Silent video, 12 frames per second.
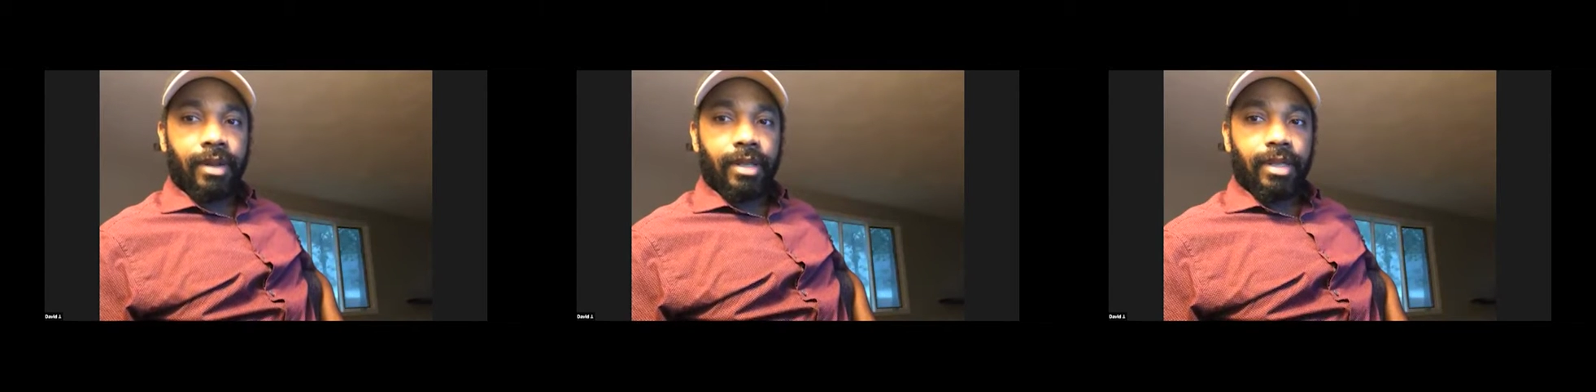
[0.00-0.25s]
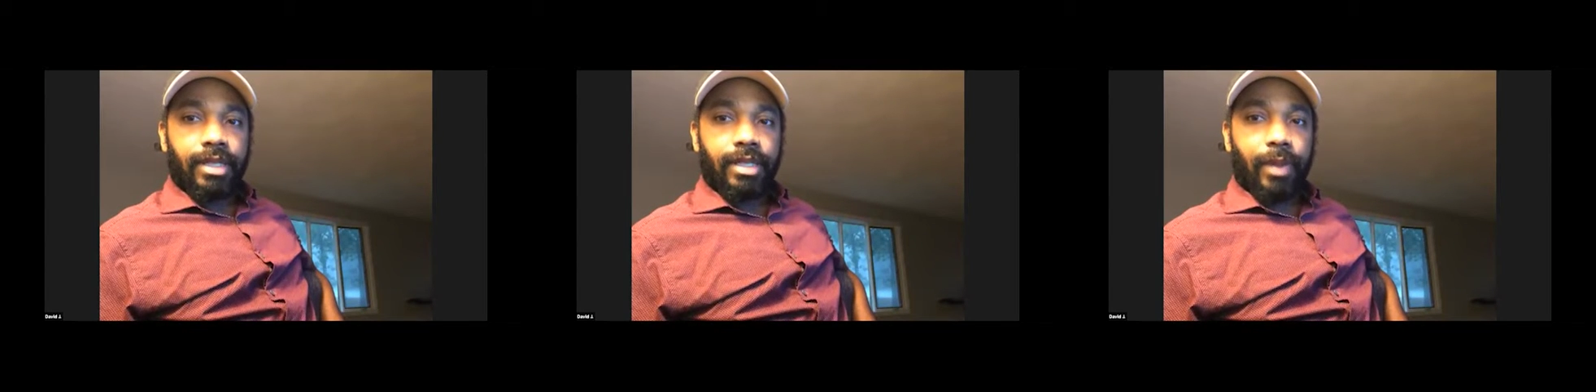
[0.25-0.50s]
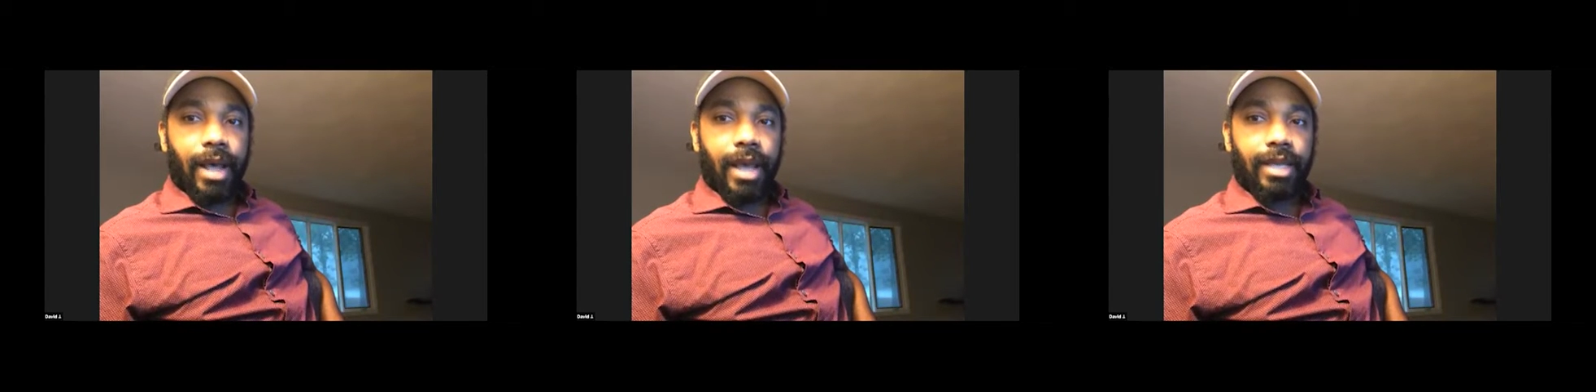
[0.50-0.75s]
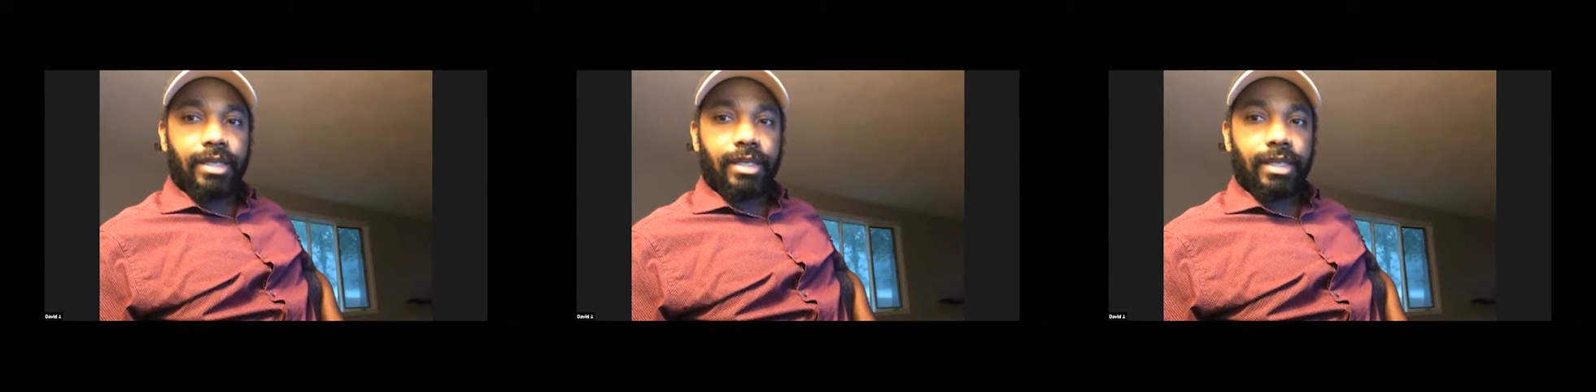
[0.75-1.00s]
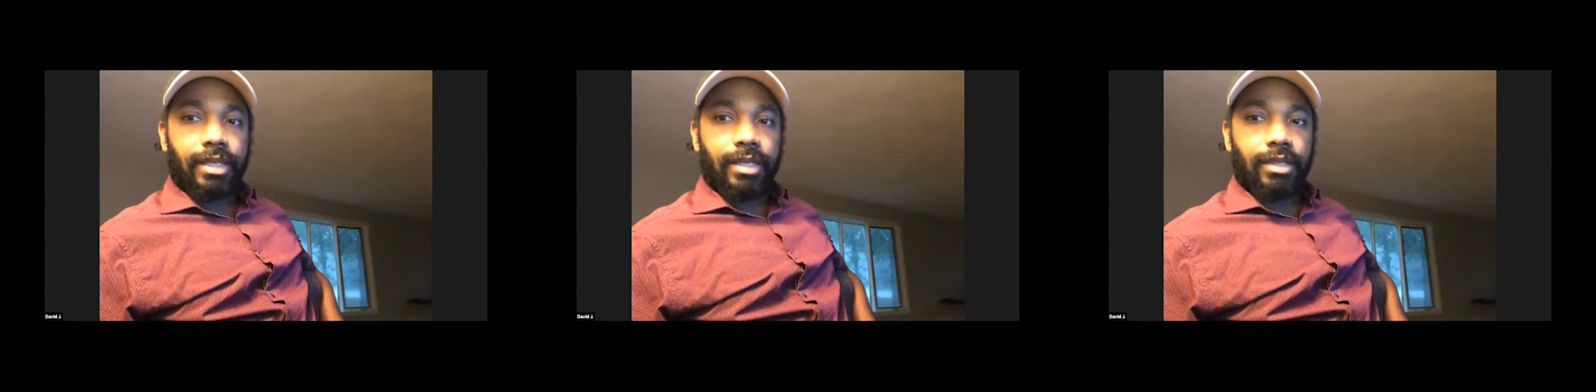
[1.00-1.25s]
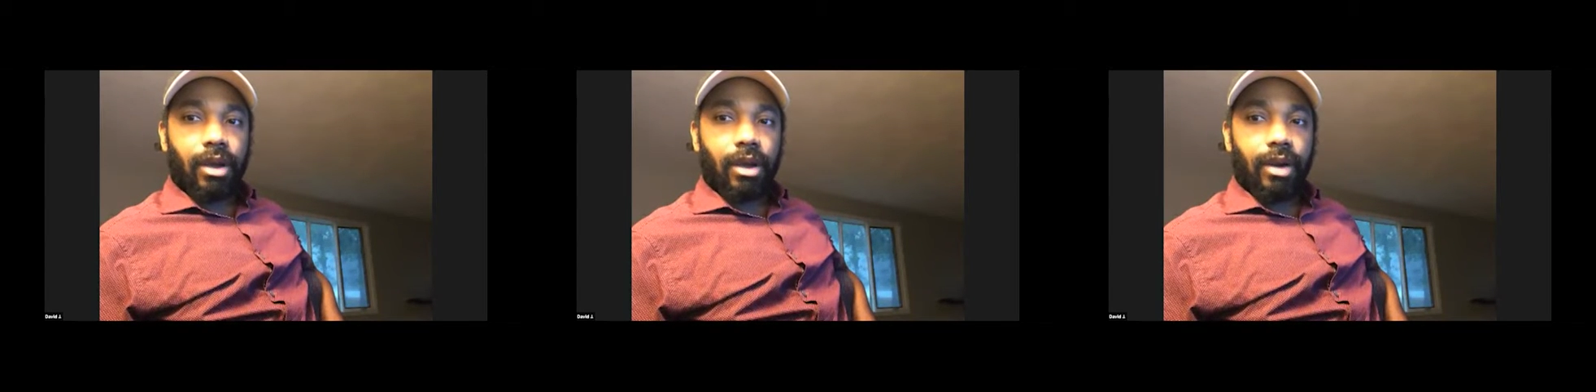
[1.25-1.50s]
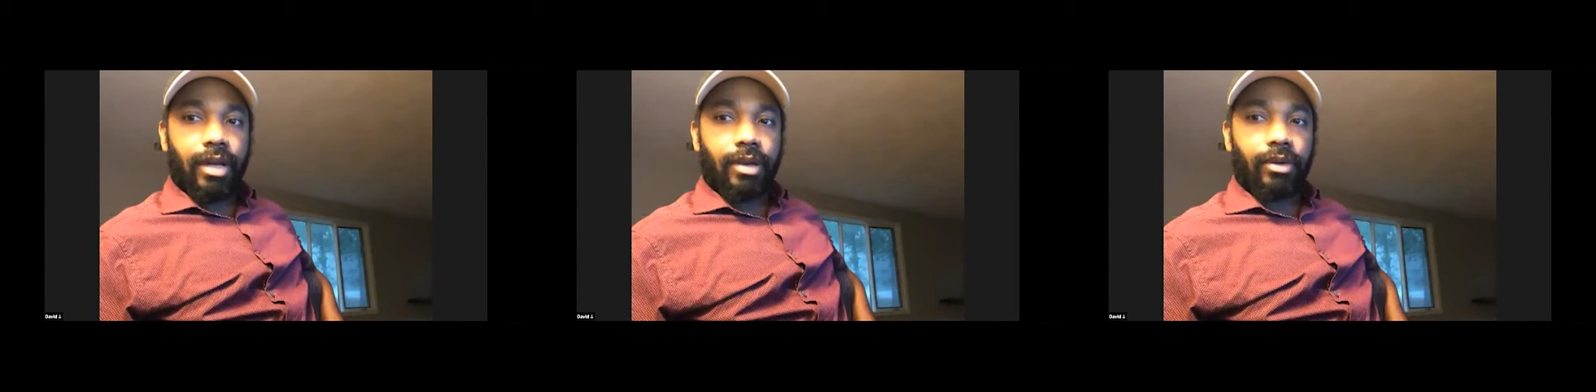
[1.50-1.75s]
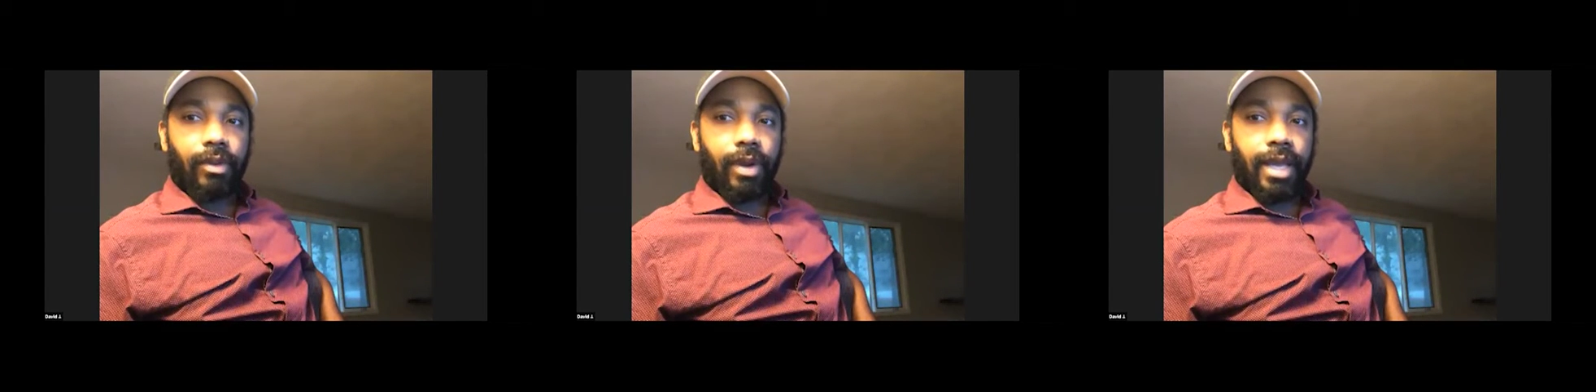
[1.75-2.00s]
these biases are
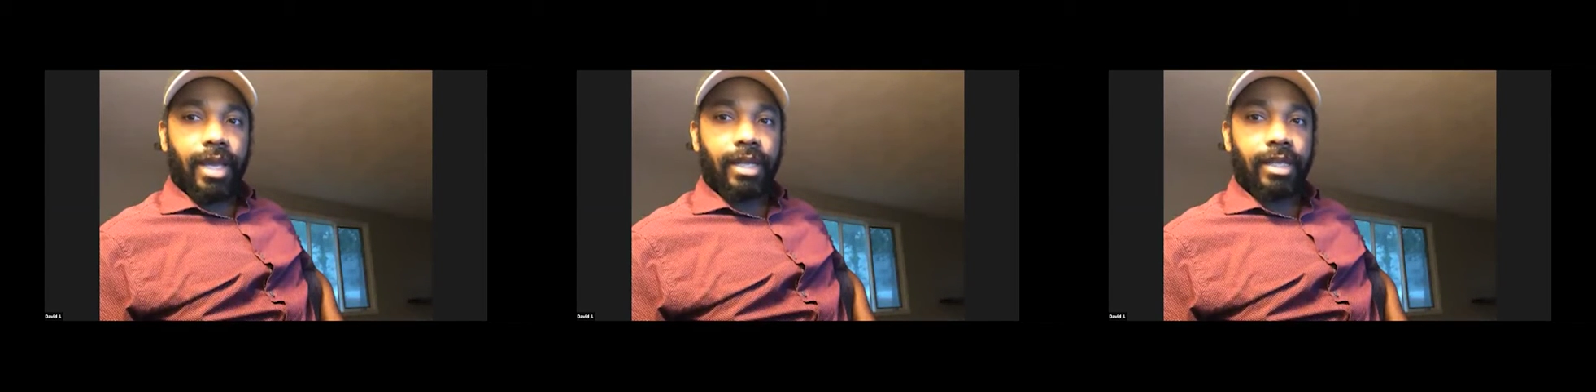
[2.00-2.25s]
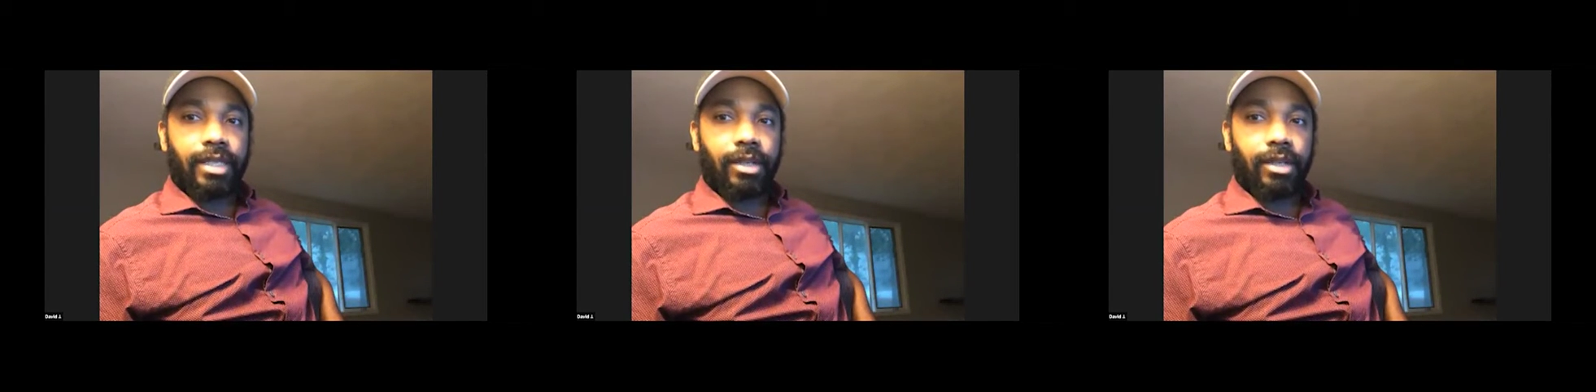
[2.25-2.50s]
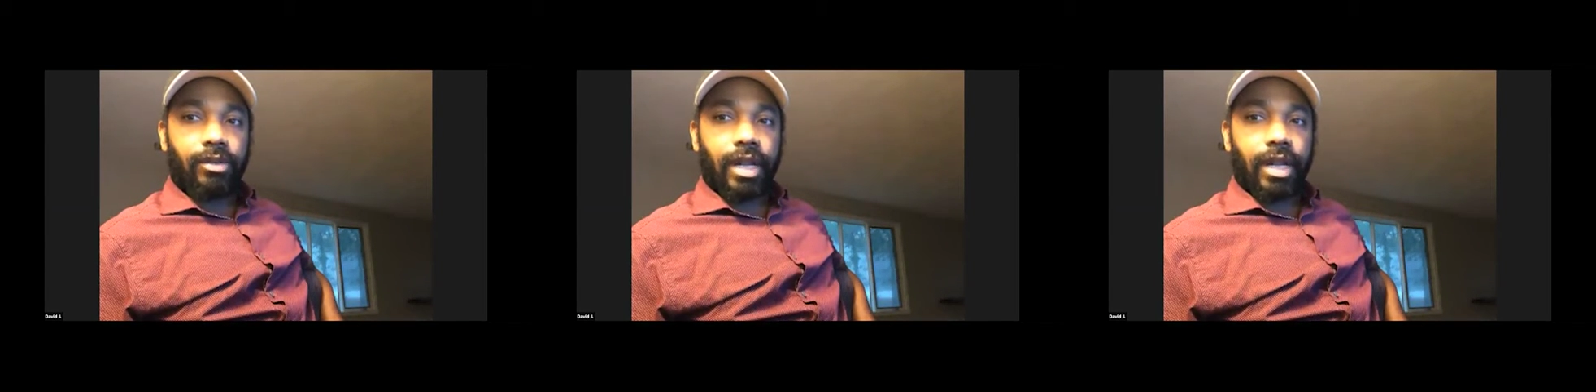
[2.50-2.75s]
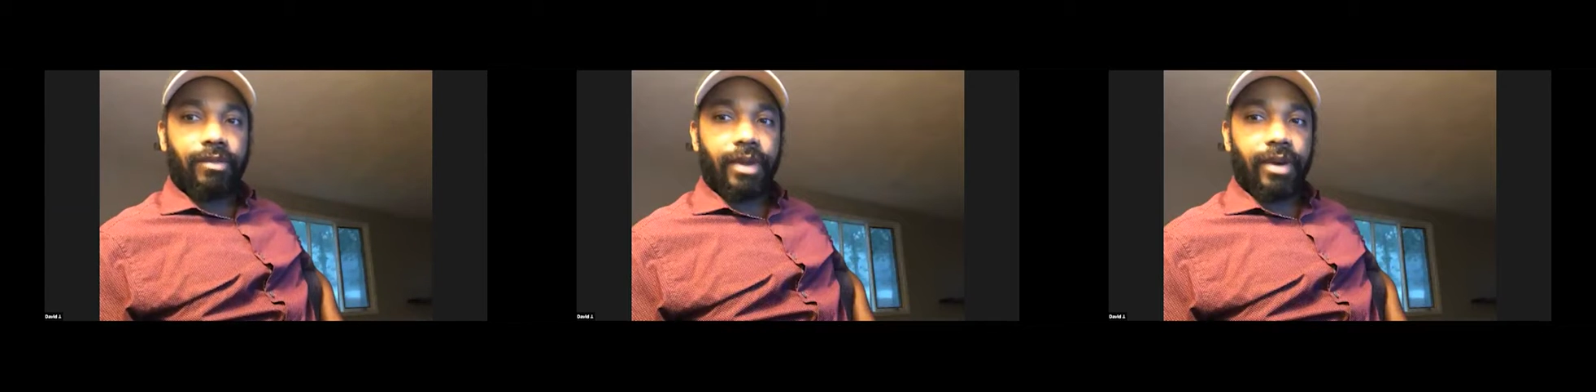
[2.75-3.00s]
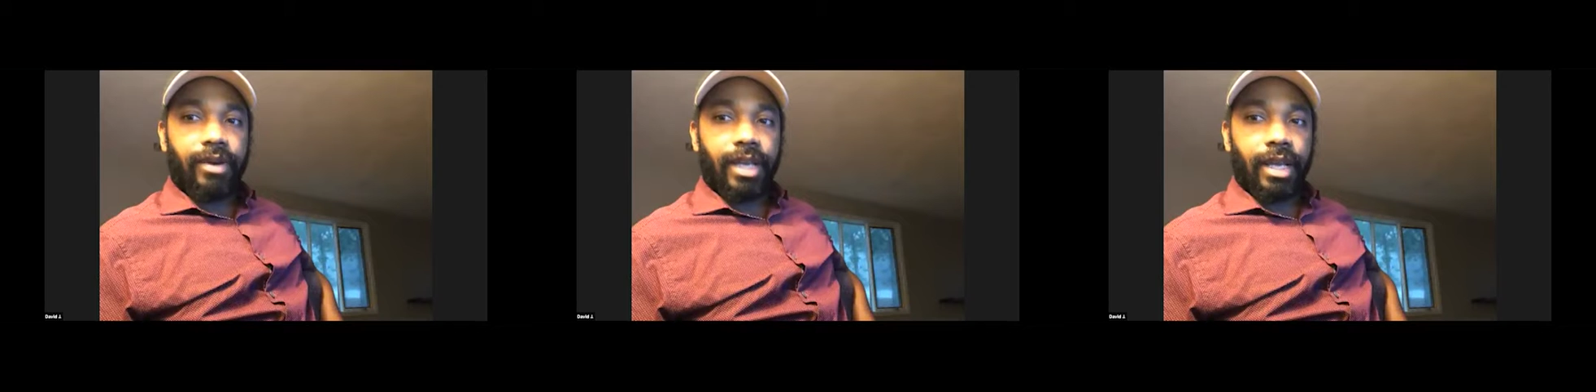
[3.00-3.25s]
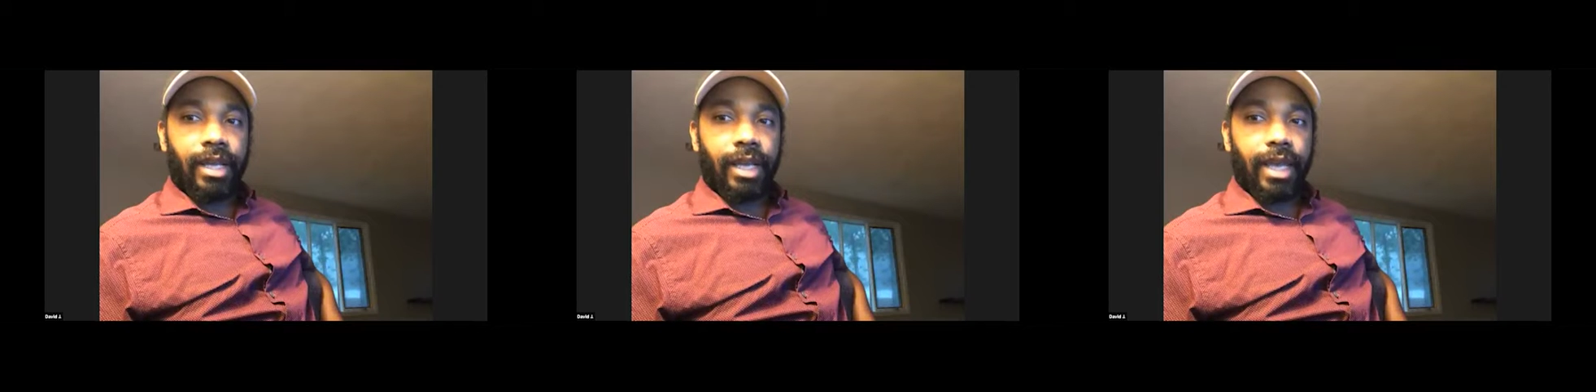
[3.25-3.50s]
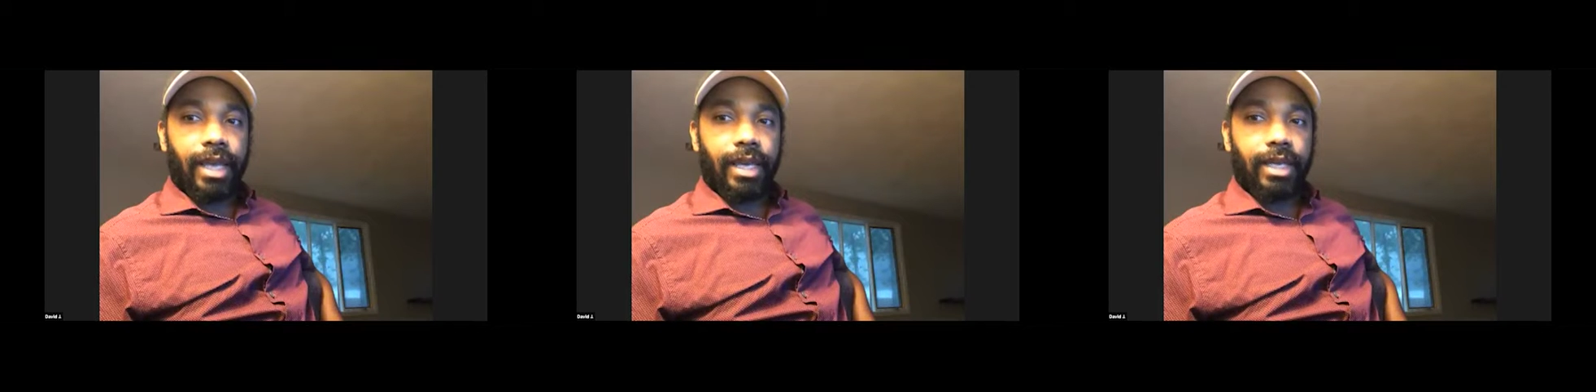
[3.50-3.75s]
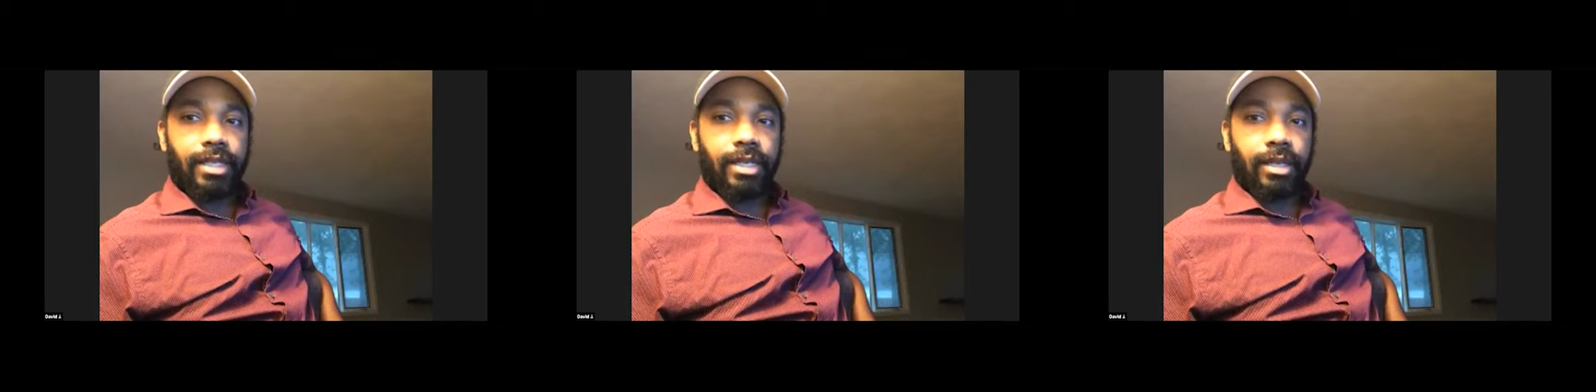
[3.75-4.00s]
ingrained in children at a very young
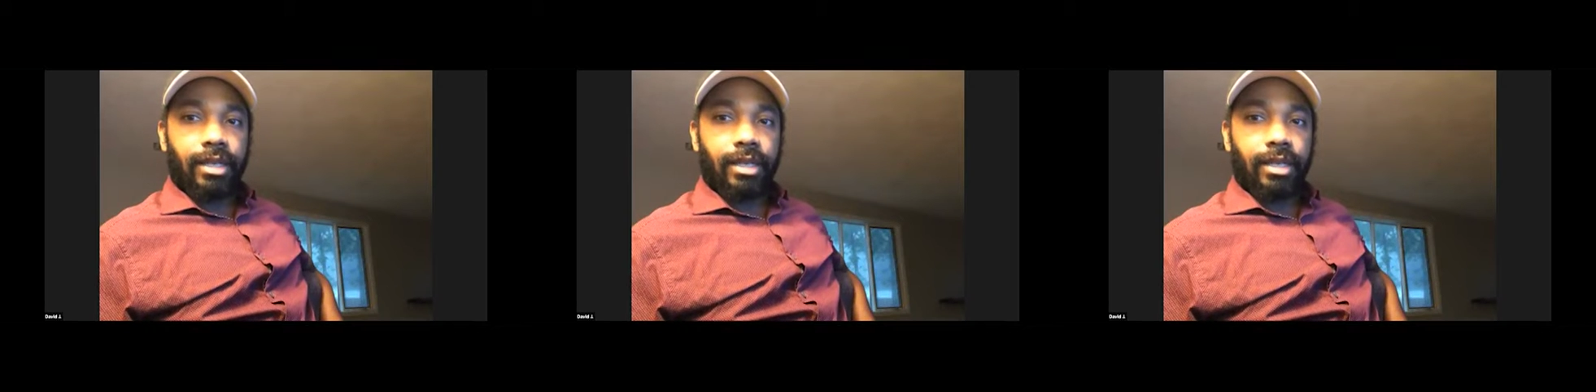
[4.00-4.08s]
age.